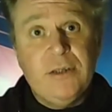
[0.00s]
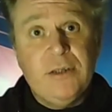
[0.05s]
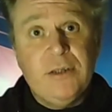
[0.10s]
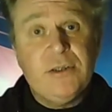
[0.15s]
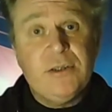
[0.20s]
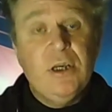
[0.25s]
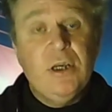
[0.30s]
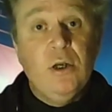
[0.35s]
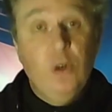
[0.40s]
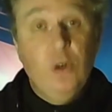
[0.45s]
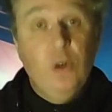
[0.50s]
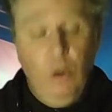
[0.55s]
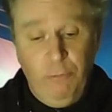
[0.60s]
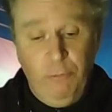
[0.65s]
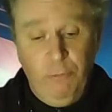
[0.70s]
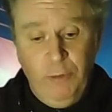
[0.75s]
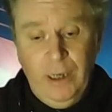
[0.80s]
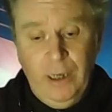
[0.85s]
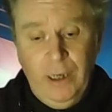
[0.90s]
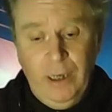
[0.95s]
Not
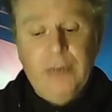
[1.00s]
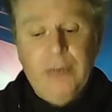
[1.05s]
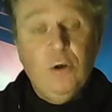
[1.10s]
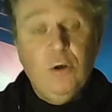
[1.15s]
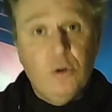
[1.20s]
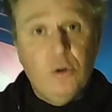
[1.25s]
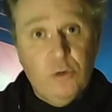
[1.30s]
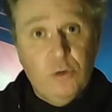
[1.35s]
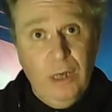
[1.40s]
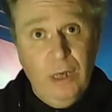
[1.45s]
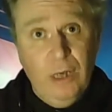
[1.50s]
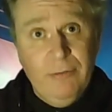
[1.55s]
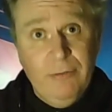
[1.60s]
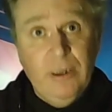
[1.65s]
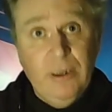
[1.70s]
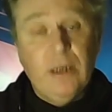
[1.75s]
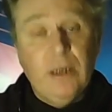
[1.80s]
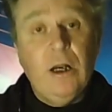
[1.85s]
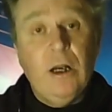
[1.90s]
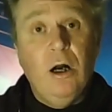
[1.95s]
flying, not driving a
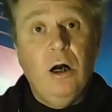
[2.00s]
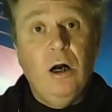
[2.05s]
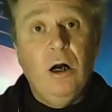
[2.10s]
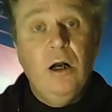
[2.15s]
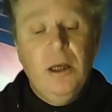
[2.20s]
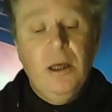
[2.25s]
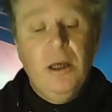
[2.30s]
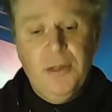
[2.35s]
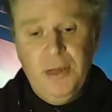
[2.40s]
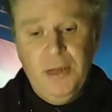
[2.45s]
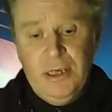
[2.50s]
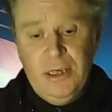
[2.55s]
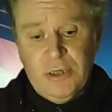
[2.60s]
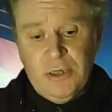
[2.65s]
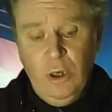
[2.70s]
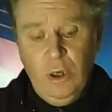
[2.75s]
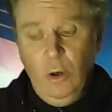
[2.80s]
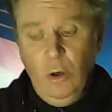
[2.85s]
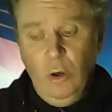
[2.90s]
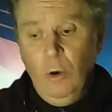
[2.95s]
car. These are
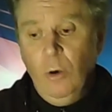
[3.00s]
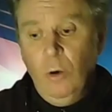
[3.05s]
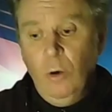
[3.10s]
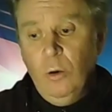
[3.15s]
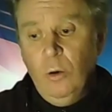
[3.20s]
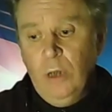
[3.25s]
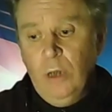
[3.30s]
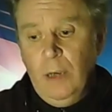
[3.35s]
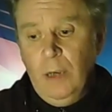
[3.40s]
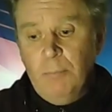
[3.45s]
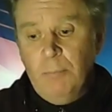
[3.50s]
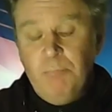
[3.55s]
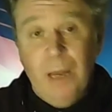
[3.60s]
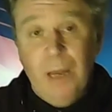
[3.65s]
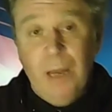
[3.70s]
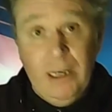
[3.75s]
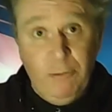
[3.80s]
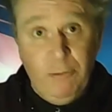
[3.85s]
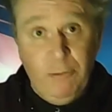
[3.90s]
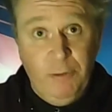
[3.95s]
all
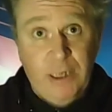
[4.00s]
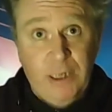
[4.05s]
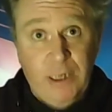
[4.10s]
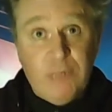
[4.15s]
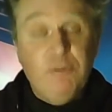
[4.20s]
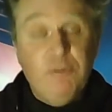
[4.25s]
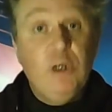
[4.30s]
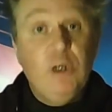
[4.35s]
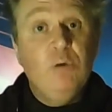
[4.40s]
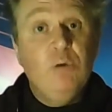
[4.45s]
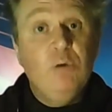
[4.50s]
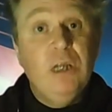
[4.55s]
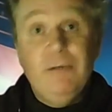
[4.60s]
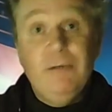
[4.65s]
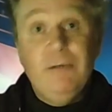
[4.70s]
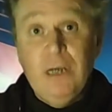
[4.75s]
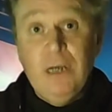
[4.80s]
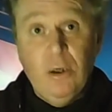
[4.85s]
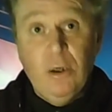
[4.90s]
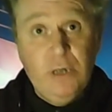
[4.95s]
benefice for you living on
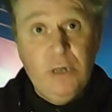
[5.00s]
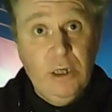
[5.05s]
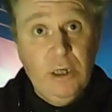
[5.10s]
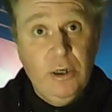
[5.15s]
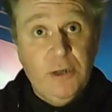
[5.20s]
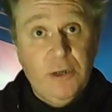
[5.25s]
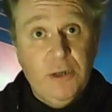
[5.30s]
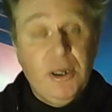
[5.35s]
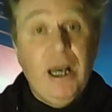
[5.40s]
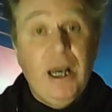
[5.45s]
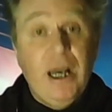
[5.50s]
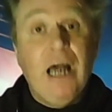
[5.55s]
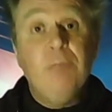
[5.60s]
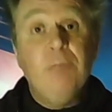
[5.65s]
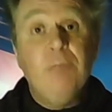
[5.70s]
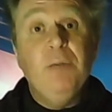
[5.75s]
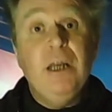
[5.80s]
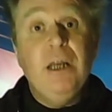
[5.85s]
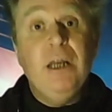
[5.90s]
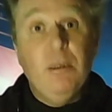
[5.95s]
the earth and being a
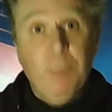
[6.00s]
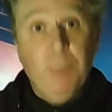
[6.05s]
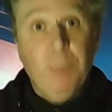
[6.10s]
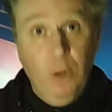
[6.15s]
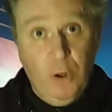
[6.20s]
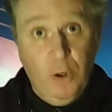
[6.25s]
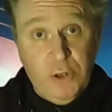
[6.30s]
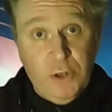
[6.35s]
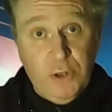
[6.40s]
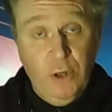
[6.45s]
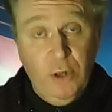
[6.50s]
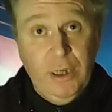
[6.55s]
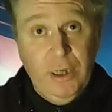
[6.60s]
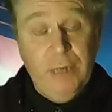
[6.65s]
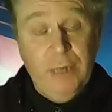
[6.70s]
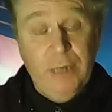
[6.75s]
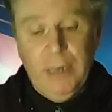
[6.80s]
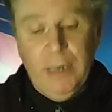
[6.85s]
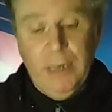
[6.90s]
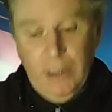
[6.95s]
blot on it,
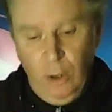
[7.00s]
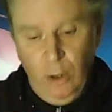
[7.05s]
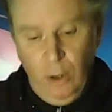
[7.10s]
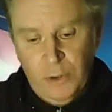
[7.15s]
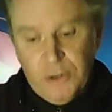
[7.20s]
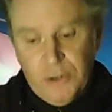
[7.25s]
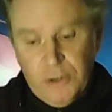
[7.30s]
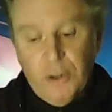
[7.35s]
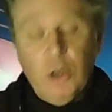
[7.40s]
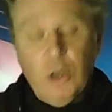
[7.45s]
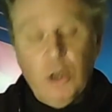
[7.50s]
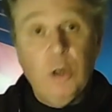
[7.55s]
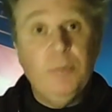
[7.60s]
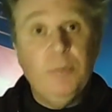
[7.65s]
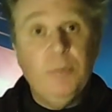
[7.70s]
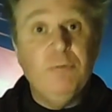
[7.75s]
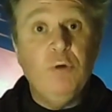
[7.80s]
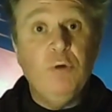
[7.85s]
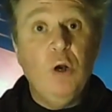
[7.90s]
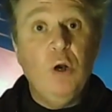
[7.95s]
because the Club of
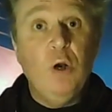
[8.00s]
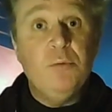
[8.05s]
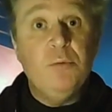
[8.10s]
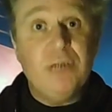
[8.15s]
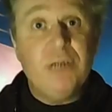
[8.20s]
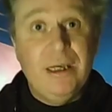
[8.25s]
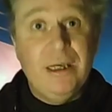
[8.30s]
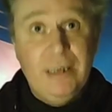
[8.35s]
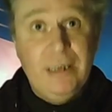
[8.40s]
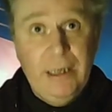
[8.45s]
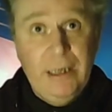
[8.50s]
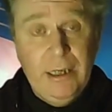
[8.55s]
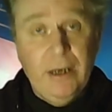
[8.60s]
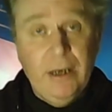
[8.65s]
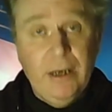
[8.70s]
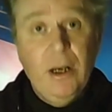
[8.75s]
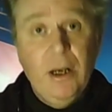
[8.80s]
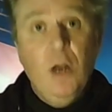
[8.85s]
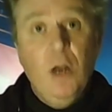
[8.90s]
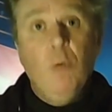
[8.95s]
Rome's idea
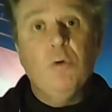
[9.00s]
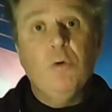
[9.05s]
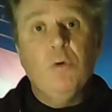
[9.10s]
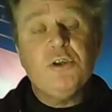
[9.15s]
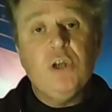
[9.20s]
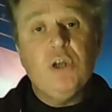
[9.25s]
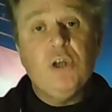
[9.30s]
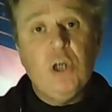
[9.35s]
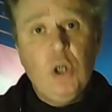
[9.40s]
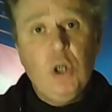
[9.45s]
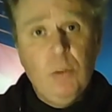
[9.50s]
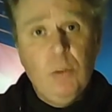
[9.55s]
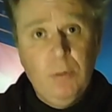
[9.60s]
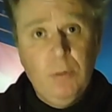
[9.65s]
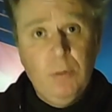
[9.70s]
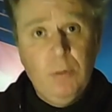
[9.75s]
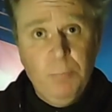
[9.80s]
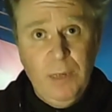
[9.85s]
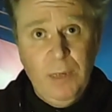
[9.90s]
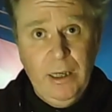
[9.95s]
was that human
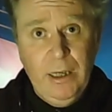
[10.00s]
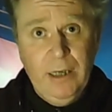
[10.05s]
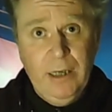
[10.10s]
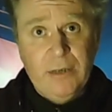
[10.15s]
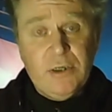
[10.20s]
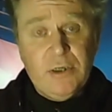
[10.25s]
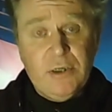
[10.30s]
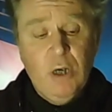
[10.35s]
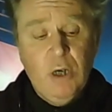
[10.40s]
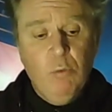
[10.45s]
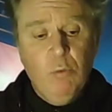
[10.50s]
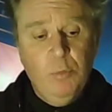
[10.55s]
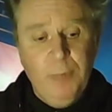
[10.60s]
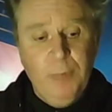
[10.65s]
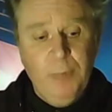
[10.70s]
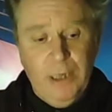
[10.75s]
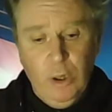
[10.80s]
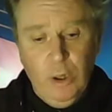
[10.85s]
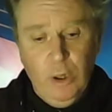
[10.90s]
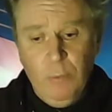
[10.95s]
beings would become
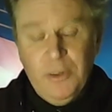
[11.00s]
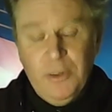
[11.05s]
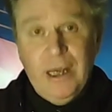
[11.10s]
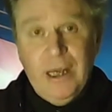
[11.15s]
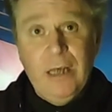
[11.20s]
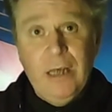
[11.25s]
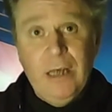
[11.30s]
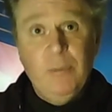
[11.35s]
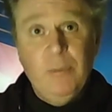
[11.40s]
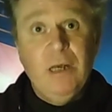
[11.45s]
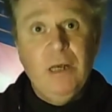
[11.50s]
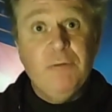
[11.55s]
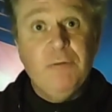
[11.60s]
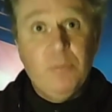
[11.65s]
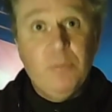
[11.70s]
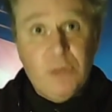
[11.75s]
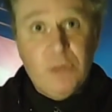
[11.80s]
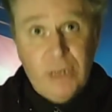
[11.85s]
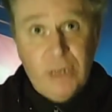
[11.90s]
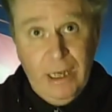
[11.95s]
the enemy of
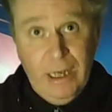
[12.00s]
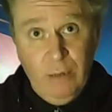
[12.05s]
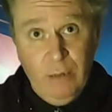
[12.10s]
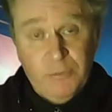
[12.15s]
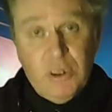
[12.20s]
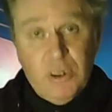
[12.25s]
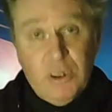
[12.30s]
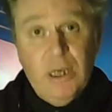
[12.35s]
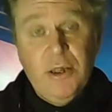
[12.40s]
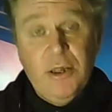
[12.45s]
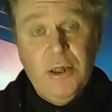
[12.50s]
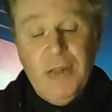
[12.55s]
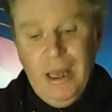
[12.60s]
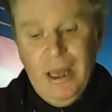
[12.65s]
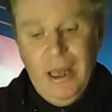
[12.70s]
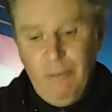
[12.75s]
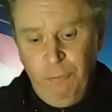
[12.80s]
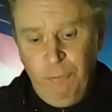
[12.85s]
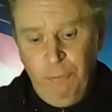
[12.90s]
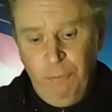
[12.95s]
themselves.
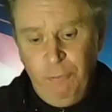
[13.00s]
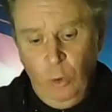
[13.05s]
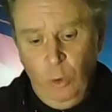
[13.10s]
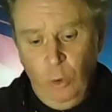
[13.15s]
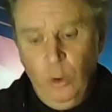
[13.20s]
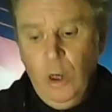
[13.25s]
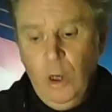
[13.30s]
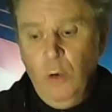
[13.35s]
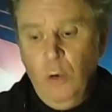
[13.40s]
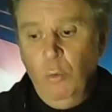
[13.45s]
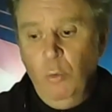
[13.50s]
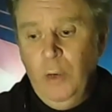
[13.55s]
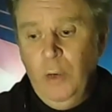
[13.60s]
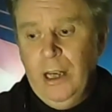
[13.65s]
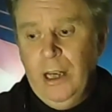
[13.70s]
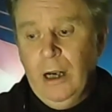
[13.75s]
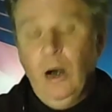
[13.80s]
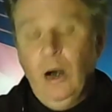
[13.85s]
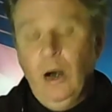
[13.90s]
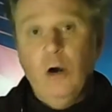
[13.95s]
Therefore, we are
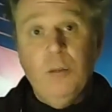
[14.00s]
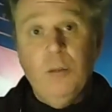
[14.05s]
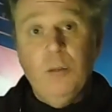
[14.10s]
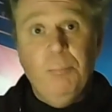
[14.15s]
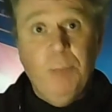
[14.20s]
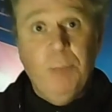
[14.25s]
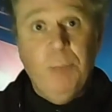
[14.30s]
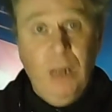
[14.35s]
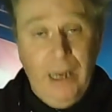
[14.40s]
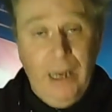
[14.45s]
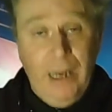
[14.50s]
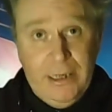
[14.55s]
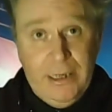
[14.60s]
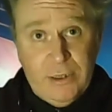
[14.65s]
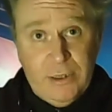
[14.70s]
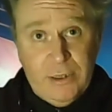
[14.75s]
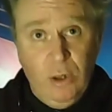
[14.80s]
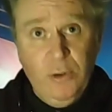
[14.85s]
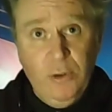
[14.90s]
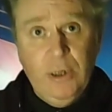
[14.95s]
a blight on the
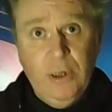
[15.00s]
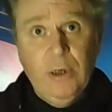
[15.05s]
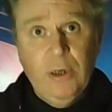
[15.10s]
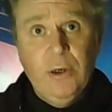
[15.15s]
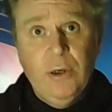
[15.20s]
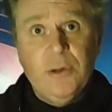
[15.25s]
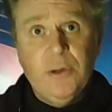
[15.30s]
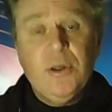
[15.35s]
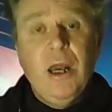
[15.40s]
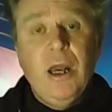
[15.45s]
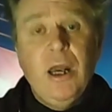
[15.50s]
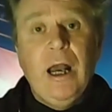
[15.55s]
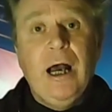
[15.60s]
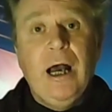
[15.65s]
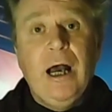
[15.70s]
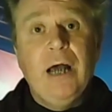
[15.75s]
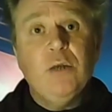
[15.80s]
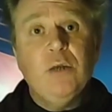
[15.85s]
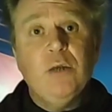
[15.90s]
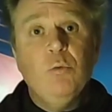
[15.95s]
earth and
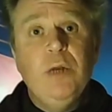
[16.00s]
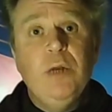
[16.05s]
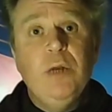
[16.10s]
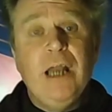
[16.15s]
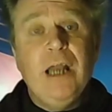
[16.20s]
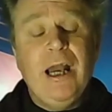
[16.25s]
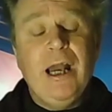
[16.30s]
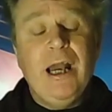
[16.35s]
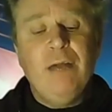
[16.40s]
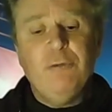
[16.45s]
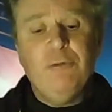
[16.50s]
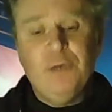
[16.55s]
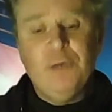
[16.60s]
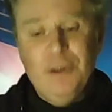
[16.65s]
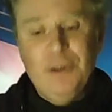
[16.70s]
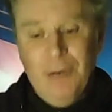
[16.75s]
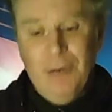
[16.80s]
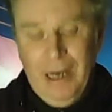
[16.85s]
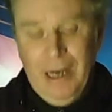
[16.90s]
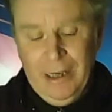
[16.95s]
we have to
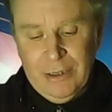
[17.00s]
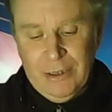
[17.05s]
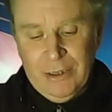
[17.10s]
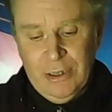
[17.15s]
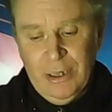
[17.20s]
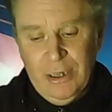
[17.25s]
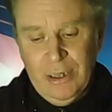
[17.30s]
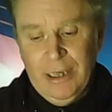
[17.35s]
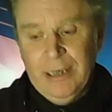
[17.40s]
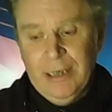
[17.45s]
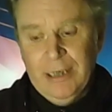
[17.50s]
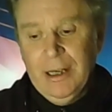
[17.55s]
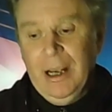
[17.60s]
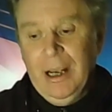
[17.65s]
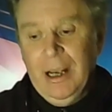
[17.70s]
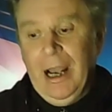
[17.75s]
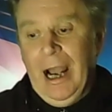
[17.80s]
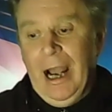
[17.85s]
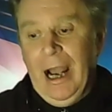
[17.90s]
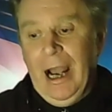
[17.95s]
actually
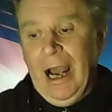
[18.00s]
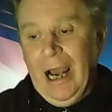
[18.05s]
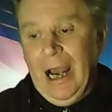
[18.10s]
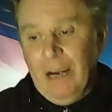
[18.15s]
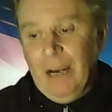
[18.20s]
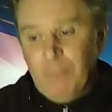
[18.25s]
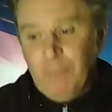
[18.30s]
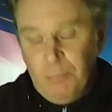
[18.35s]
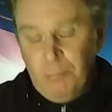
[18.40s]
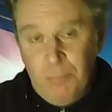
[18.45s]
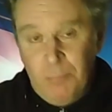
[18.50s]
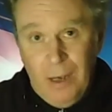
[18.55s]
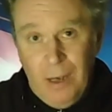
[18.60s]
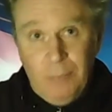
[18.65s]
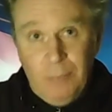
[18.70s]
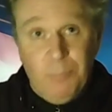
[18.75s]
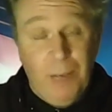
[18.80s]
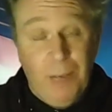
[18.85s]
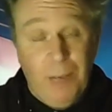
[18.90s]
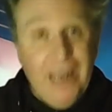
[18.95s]

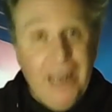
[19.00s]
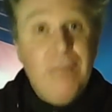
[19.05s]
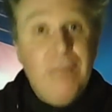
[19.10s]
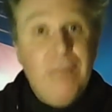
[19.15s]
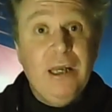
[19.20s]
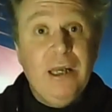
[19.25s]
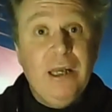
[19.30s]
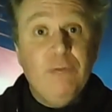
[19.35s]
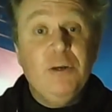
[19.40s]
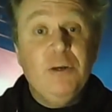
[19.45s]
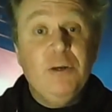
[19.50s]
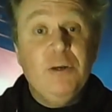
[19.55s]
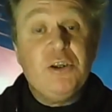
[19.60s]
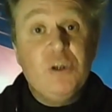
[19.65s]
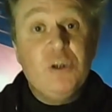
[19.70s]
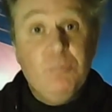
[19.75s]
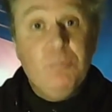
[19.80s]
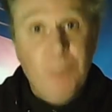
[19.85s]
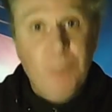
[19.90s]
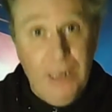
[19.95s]
pay benefits to
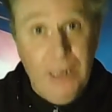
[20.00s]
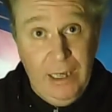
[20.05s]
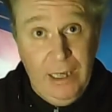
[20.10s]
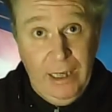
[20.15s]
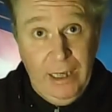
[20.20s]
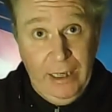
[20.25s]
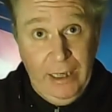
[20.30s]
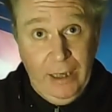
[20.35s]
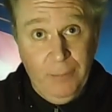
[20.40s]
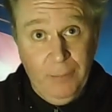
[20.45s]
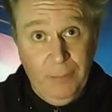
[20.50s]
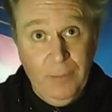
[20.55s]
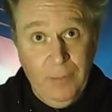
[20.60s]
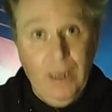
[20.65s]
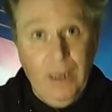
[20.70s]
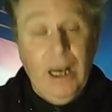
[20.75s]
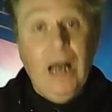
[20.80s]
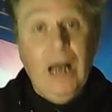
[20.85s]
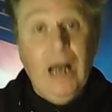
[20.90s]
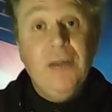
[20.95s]
be here.
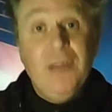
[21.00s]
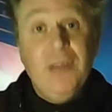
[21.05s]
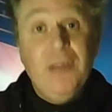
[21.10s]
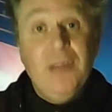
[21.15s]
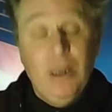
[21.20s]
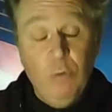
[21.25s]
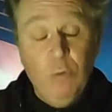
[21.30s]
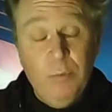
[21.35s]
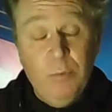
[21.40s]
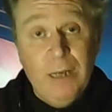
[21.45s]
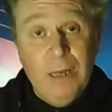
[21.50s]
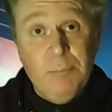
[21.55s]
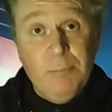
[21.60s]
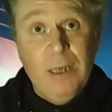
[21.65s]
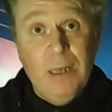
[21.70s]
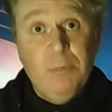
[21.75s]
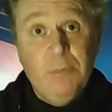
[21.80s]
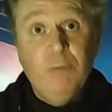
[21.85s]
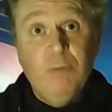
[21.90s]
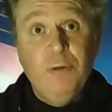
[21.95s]
And that will make people
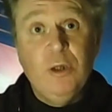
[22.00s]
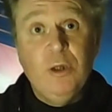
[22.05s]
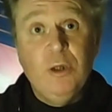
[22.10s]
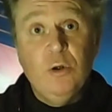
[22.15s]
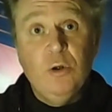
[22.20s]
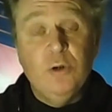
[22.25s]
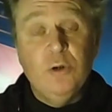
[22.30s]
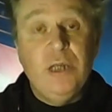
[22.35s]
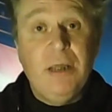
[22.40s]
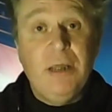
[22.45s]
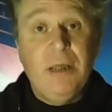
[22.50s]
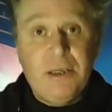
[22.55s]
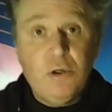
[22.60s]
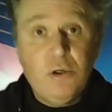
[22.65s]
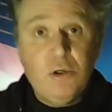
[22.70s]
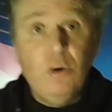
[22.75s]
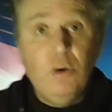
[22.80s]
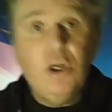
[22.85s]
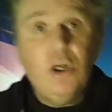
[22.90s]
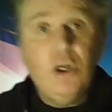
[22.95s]
feel good. Now, that's called the
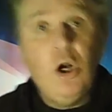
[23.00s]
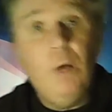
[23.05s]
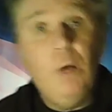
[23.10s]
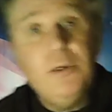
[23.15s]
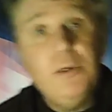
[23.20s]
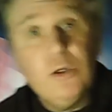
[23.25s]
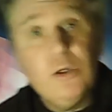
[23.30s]
common good.